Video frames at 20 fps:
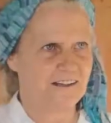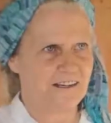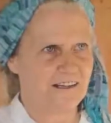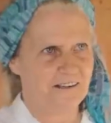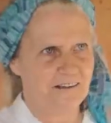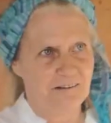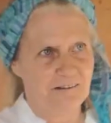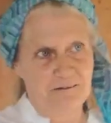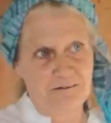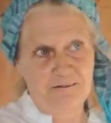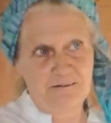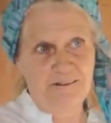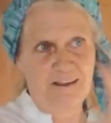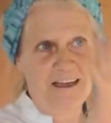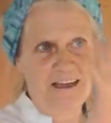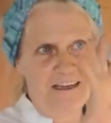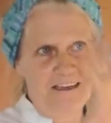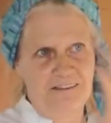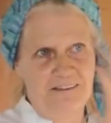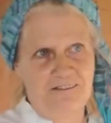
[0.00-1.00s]
need
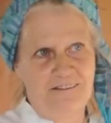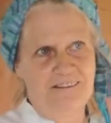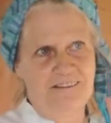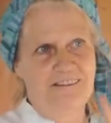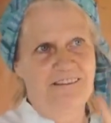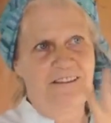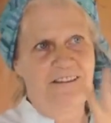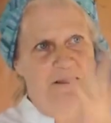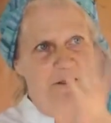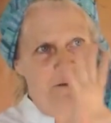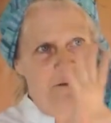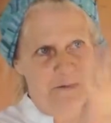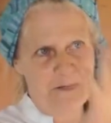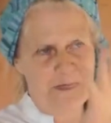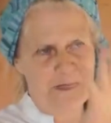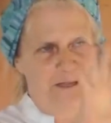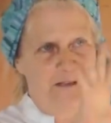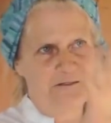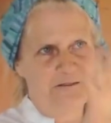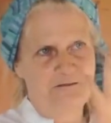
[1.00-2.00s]
five
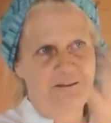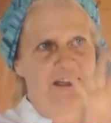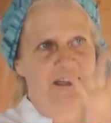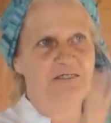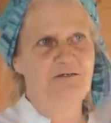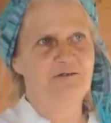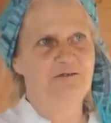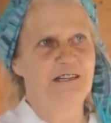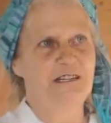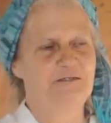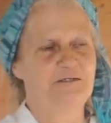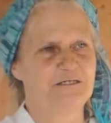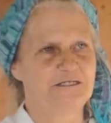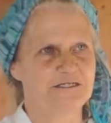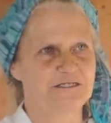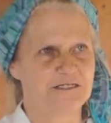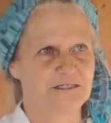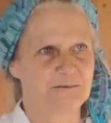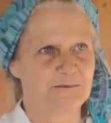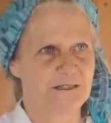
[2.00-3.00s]

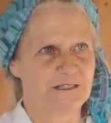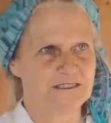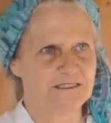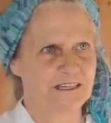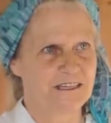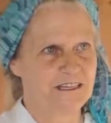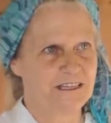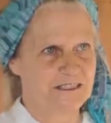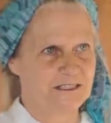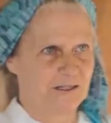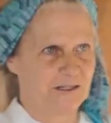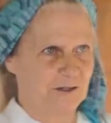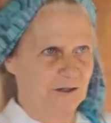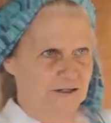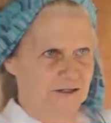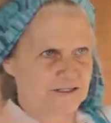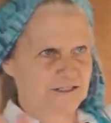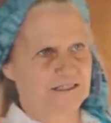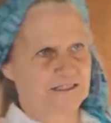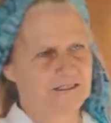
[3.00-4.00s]
fragrances because I need to
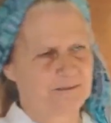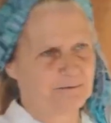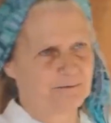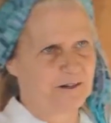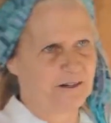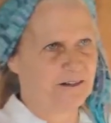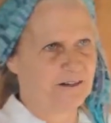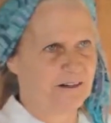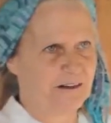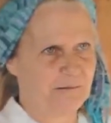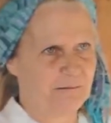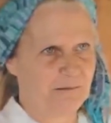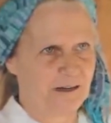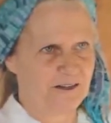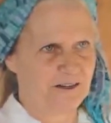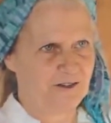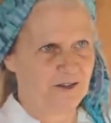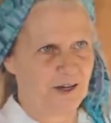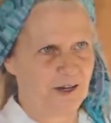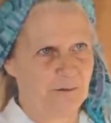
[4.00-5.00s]
launch it as a product in
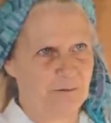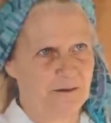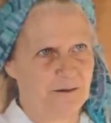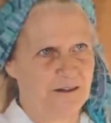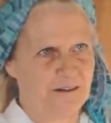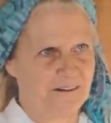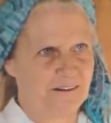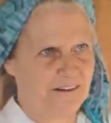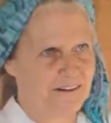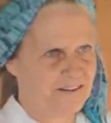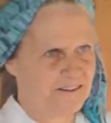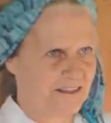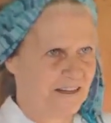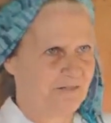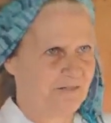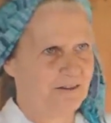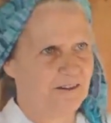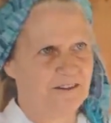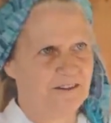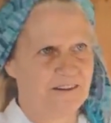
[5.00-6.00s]
my shop in
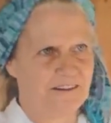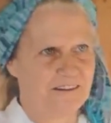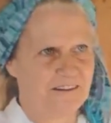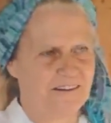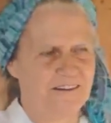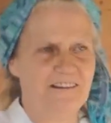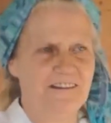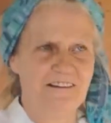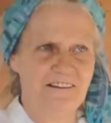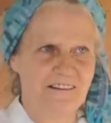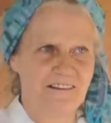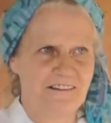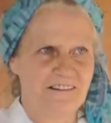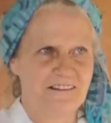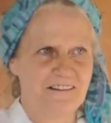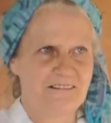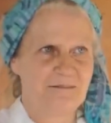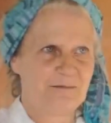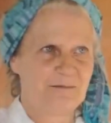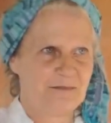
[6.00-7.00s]
San Francisco.
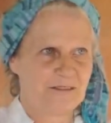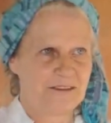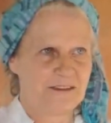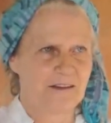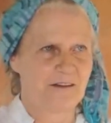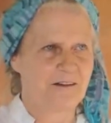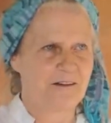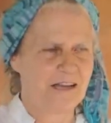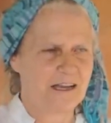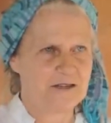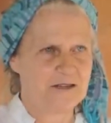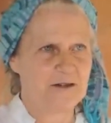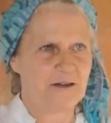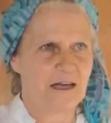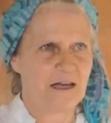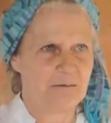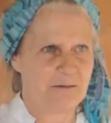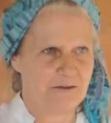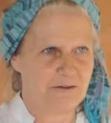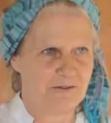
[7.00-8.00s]
So can you
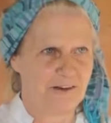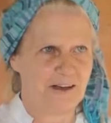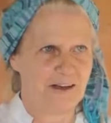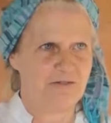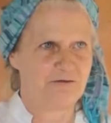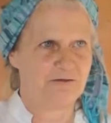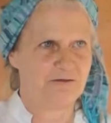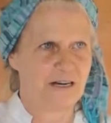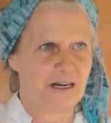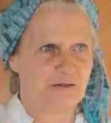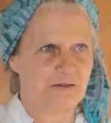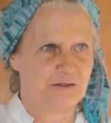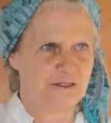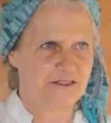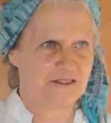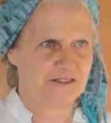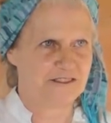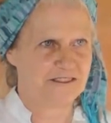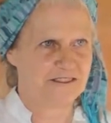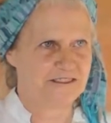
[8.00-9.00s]
get me 5
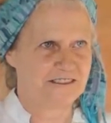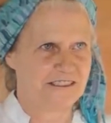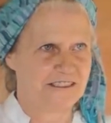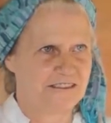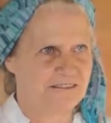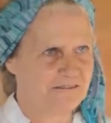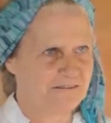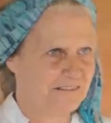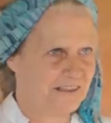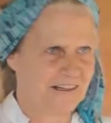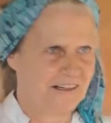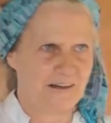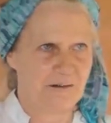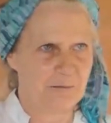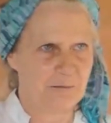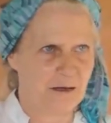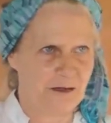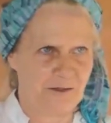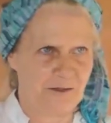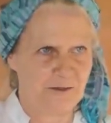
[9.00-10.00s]
fragrances in, you know, a
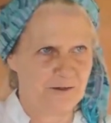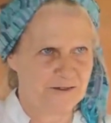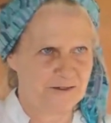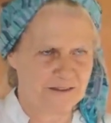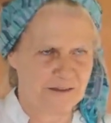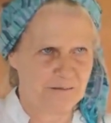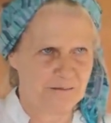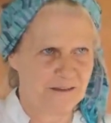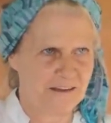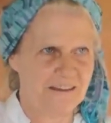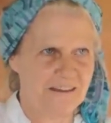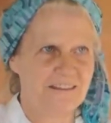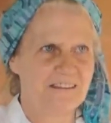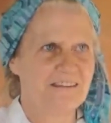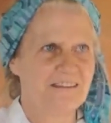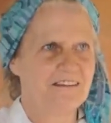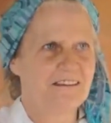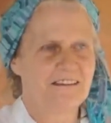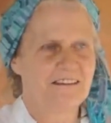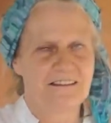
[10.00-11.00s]
month or something?
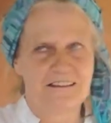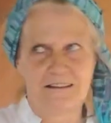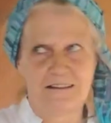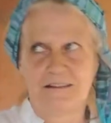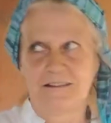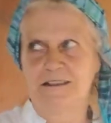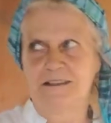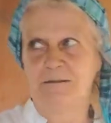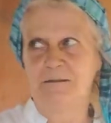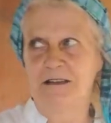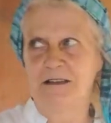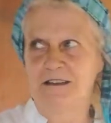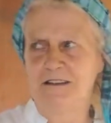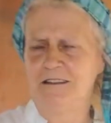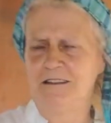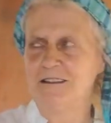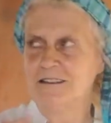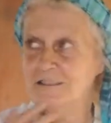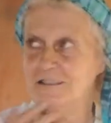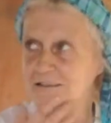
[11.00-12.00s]
So I'm like,
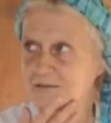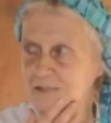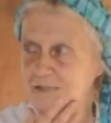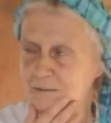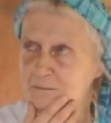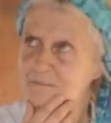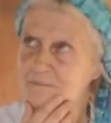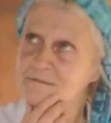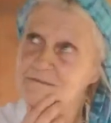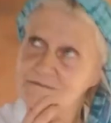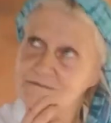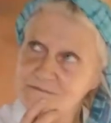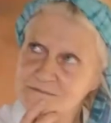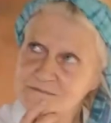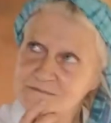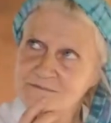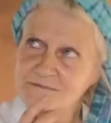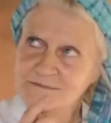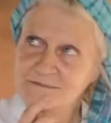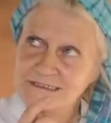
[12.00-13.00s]
oh,
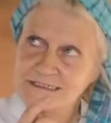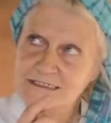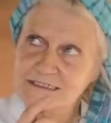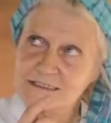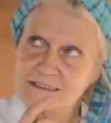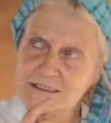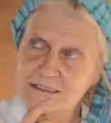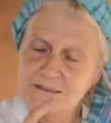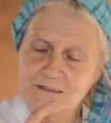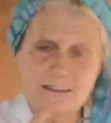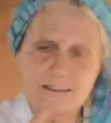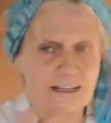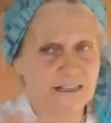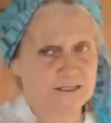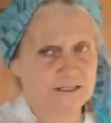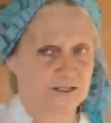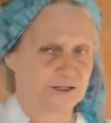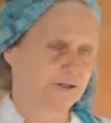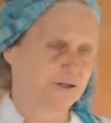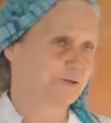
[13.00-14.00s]
well, I'll
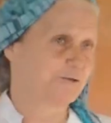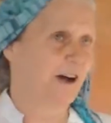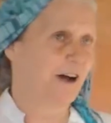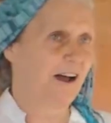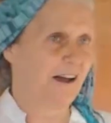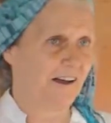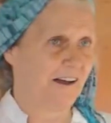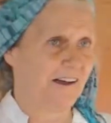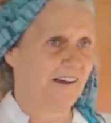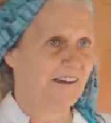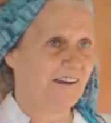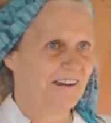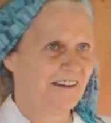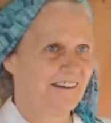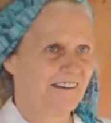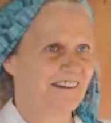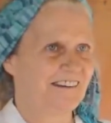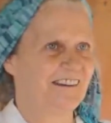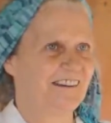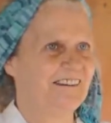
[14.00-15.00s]
try,
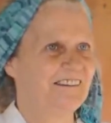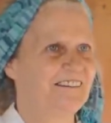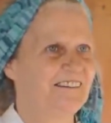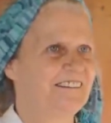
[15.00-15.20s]
you know?